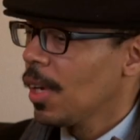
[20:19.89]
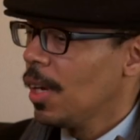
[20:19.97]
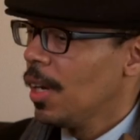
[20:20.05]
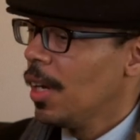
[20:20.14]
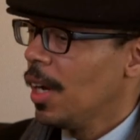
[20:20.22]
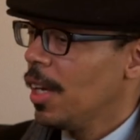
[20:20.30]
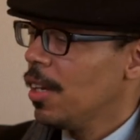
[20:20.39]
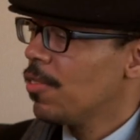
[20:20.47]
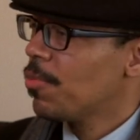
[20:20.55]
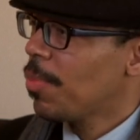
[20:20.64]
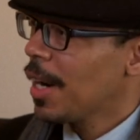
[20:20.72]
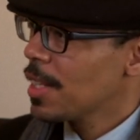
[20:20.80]
And
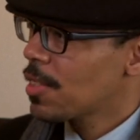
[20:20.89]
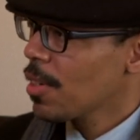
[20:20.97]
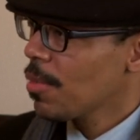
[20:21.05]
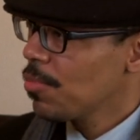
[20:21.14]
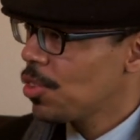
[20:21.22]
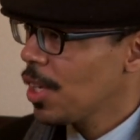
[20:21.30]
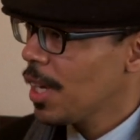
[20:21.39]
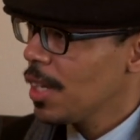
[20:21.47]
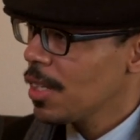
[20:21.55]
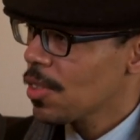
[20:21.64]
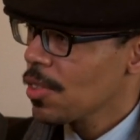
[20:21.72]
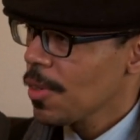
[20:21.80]
if by some
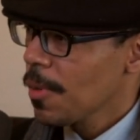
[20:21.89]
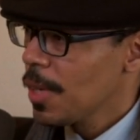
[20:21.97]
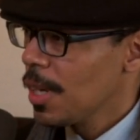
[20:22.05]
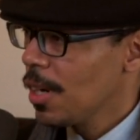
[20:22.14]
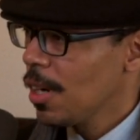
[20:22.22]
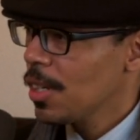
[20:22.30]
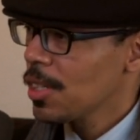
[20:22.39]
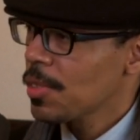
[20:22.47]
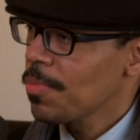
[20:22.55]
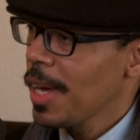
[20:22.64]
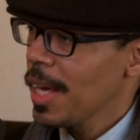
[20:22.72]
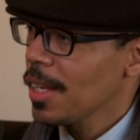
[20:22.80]
chance an honest
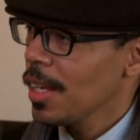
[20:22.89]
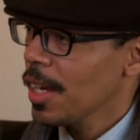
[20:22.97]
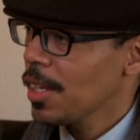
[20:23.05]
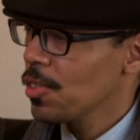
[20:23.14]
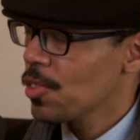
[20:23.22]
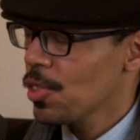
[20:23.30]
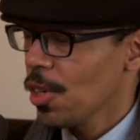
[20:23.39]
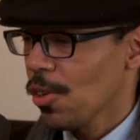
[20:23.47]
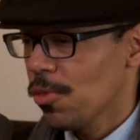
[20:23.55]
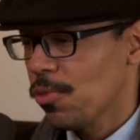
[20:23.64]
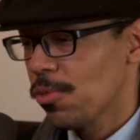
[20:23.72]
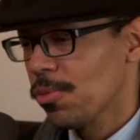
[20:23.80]
man like yourself